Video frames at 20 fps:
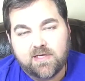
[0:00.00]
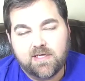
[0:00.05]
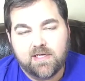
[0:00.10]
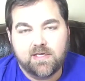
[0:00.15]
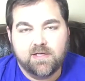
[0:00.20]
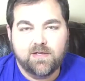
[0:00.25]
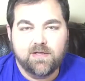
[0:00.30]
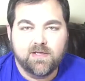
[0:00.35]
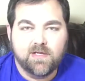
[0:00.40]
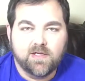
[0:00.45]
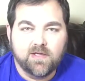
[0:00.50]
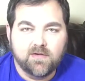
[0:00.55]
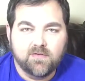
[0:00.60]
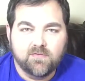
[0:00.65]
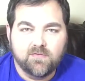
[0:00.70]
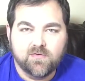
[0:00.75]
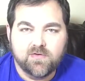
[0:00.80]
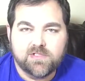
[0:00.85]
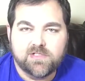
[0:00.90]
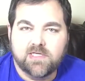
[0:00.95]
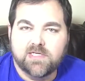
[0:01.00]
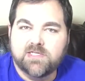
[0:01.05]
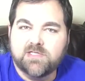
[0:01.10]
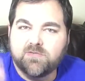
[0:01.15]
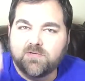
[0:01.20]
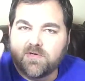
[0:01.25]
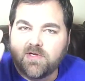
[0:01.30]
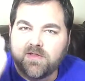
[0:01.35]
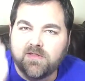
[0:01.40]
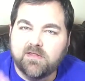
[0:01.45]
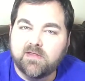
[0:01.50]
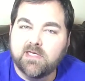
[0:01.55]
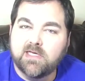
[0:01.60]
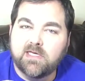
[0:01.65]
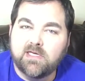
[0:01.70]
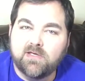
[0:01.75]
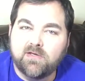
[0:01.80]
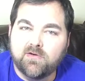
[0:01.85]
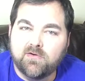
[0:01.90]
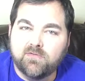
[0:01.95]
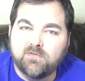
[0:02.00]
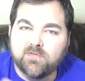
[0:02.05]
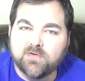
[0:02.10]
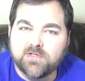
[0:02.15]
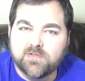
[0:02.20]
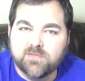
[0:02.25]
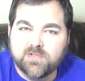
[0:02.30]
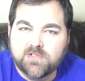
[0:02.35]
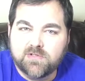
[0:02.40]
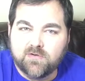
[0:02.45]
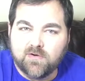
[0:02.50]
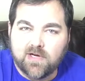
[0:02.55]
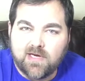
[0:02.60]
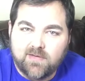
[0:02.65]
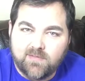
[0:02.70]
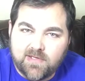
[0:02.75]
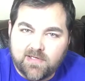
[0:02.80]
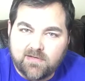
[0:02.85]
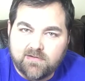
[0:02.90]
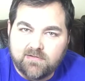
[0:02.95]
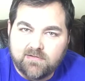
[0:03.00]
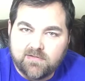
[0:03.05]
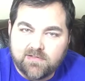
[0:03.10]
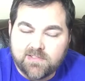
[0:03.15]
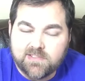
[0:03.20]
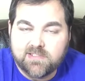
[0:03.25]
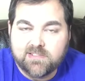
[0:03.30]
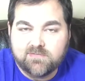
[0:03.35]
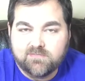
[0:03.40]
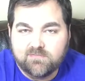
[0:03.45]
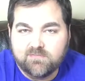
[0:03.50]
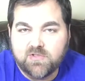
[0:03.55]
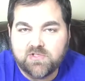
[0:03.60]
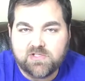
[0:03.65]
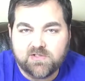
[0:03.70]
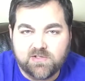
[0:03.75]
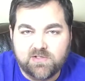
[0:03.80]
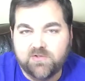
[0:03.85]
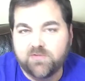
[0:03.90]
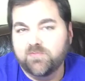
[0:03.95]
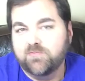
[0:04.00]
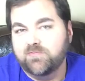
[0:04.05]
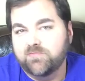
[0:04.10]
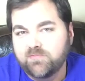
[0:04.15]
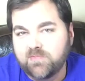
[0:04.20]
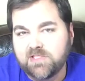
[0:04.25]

and first I just want to thank you for subscribing, because most of you,